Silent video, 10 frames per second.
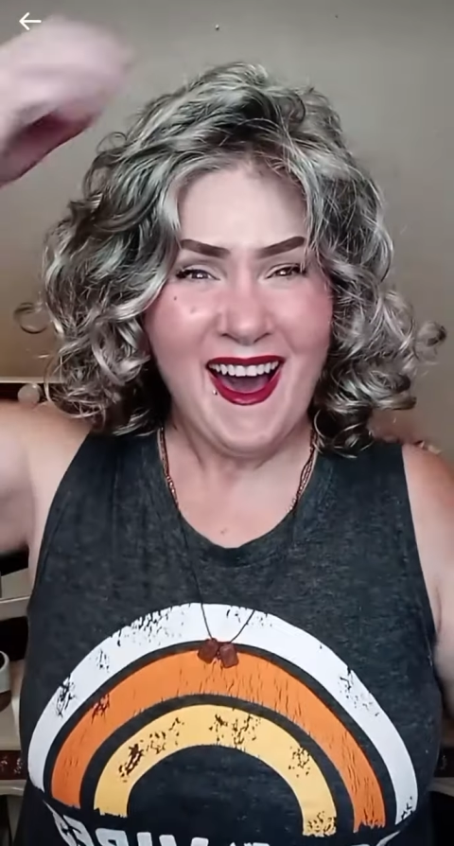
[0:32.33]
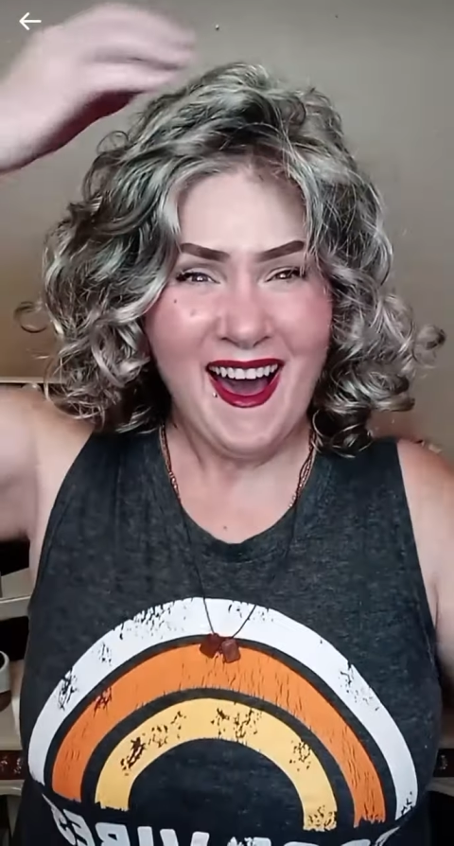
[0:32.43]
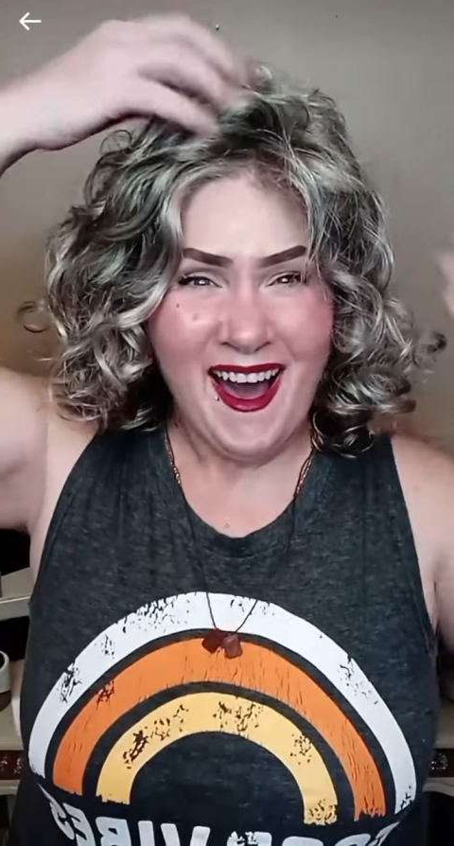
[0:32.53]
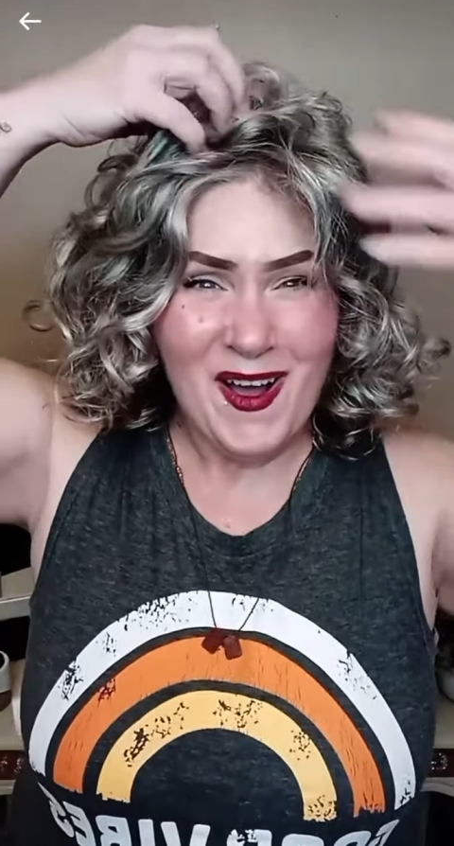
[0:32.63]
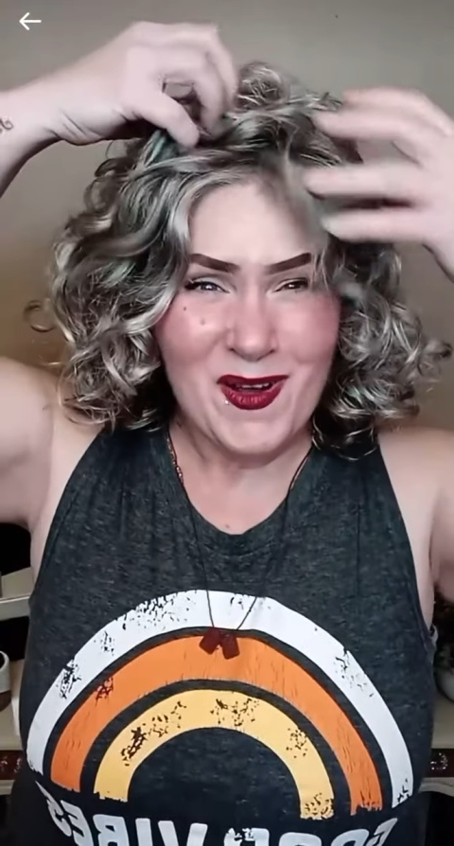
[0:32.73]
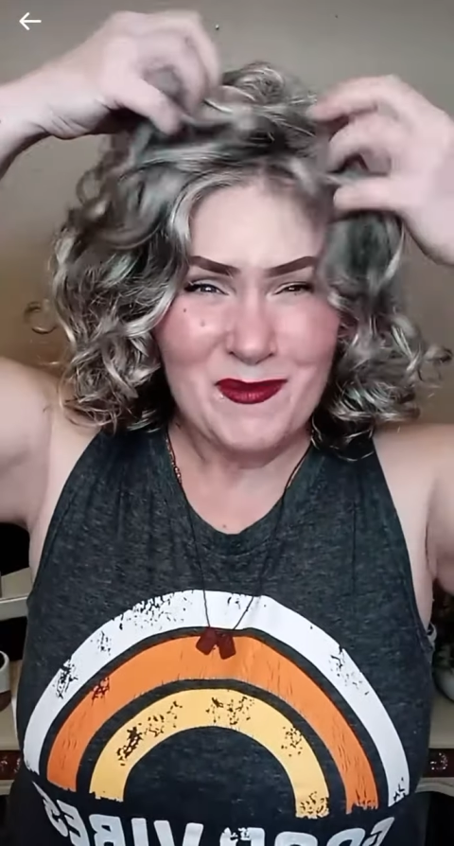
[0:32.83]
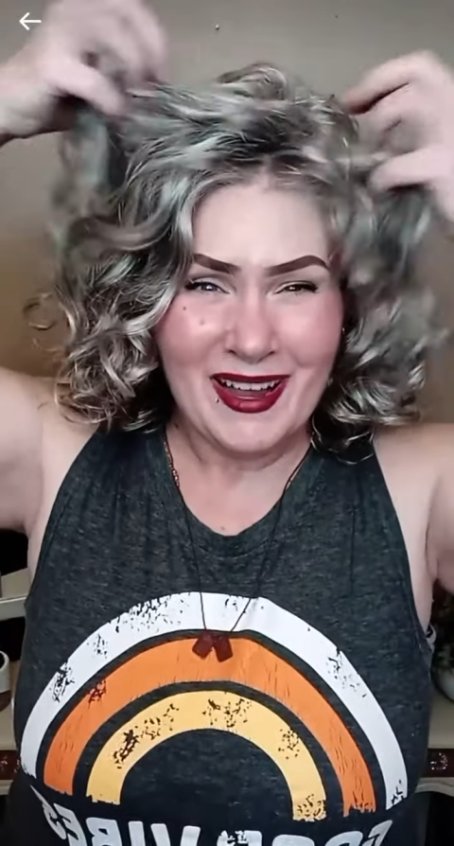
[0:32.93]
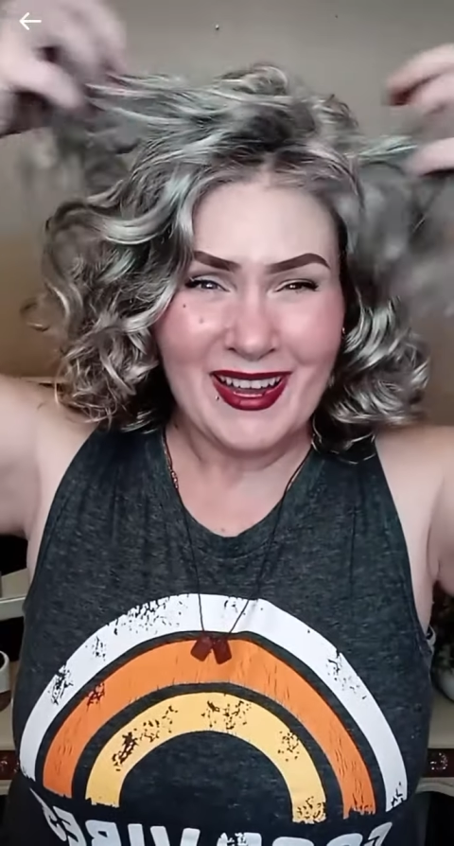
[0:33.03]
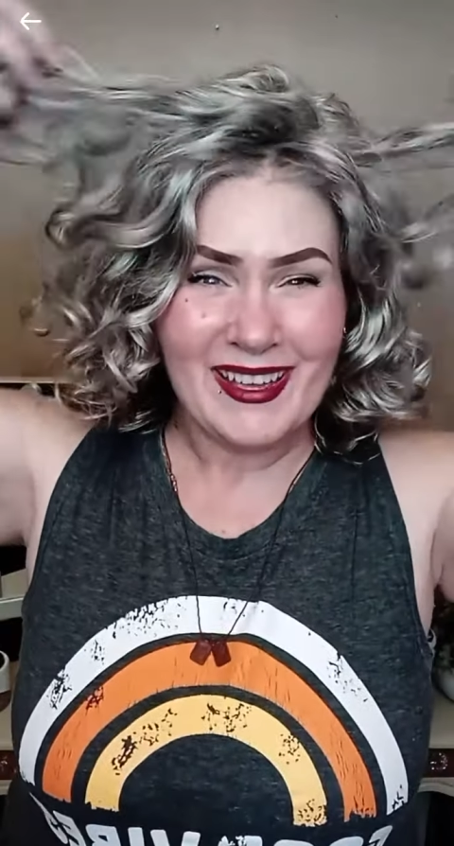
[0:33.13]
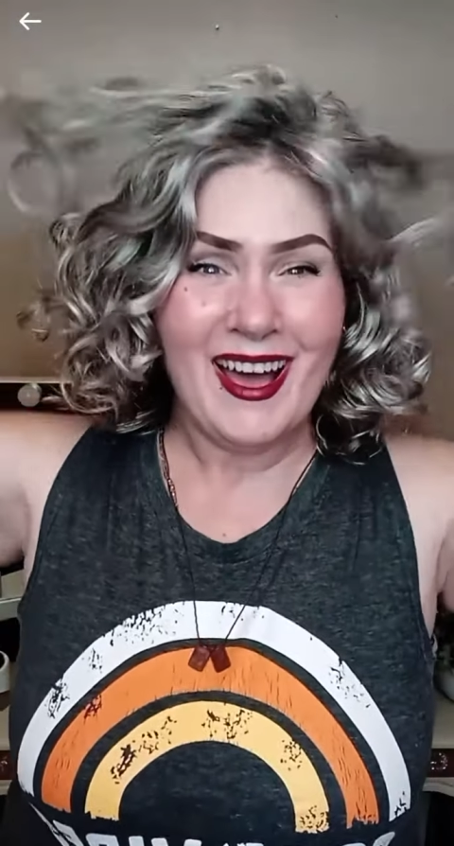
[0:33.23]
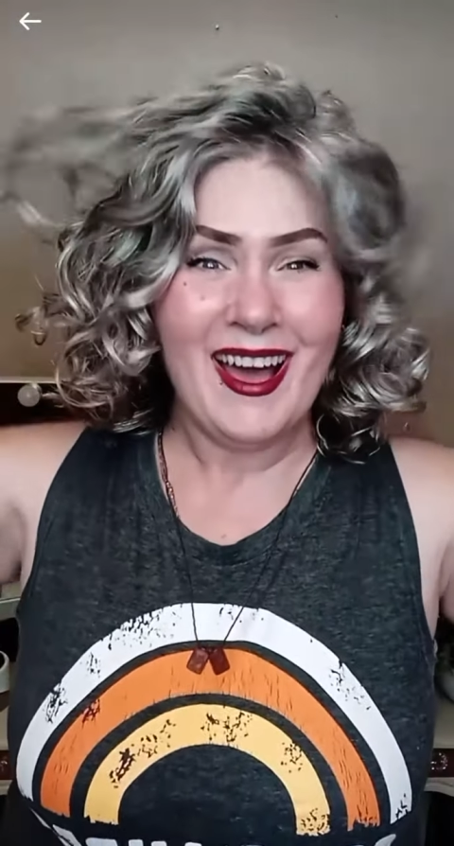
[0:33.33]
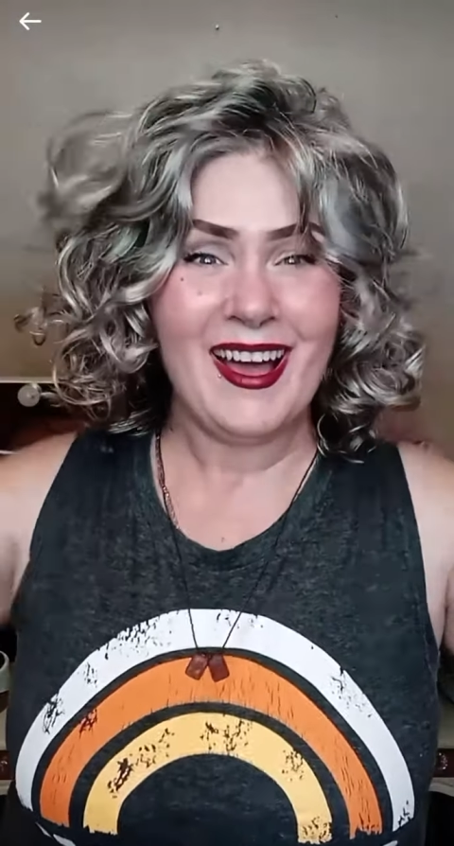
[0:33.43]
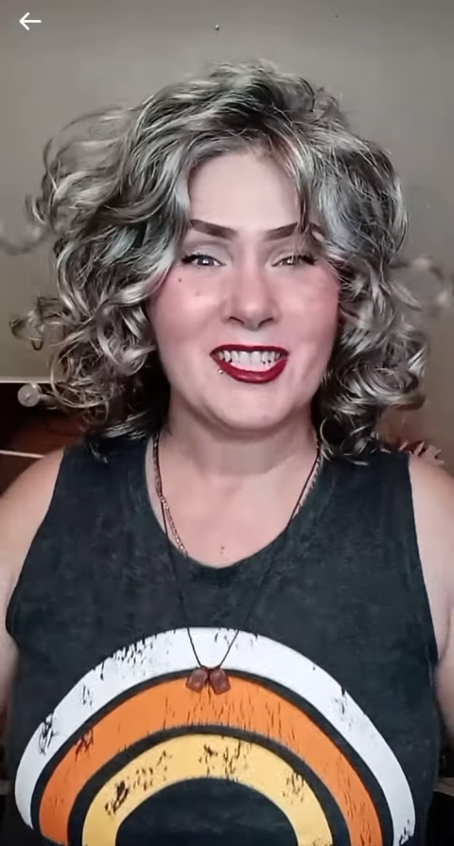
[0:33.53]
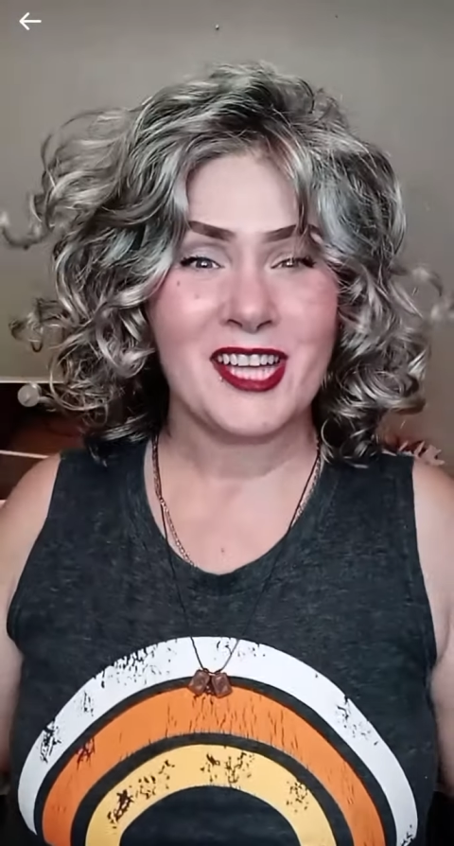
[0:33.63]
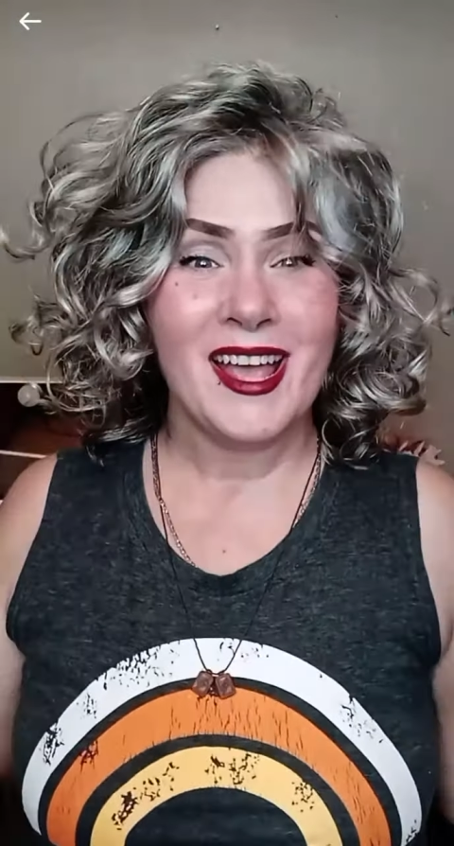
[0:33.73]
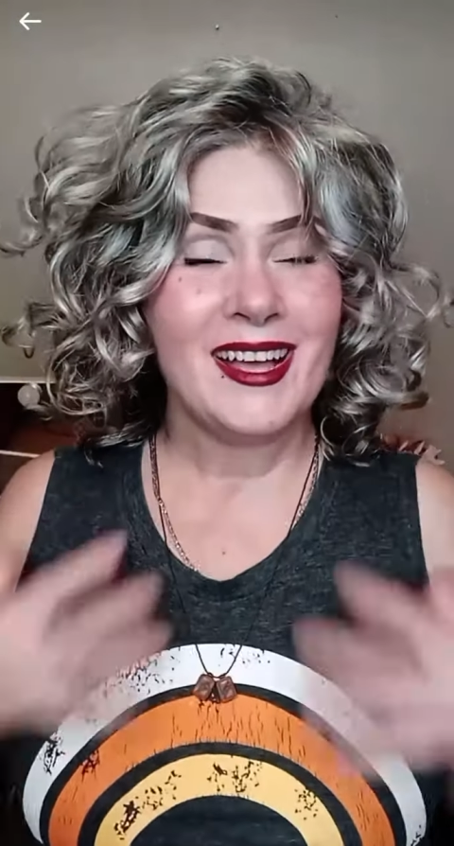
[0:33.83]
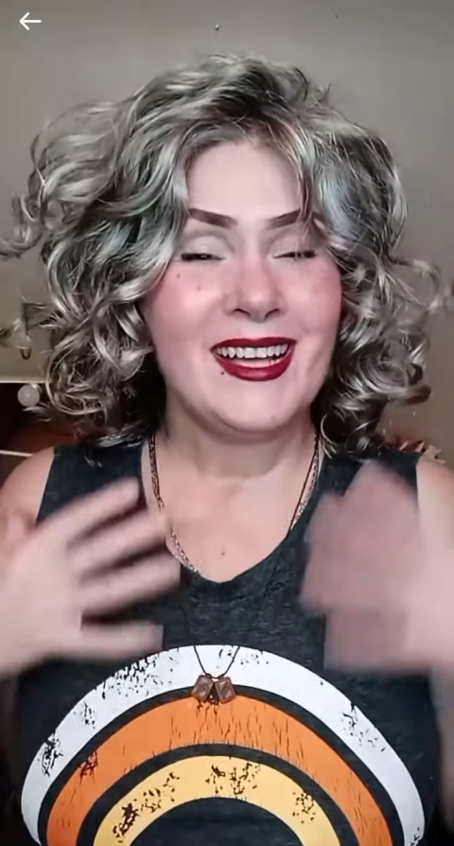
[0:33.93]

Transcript: Oh my gosh.